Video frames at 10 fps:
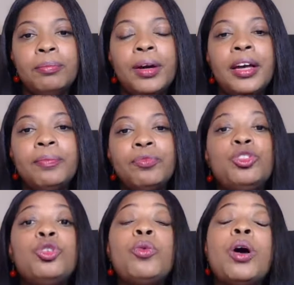but
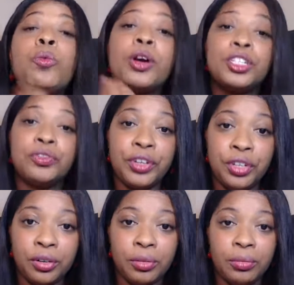do what works for
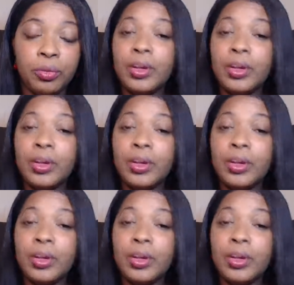you.